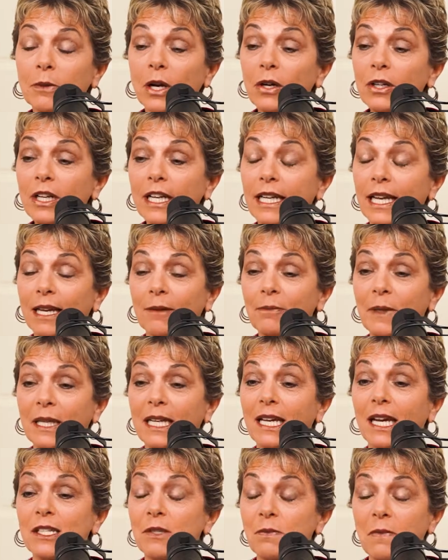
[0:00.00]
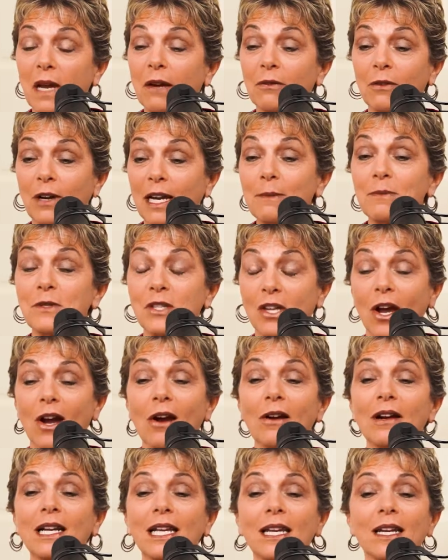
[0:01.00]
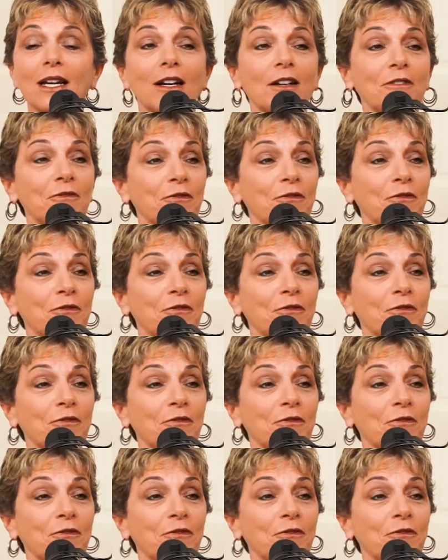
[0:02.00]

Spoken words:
I'm promoting it because my ribs already hurt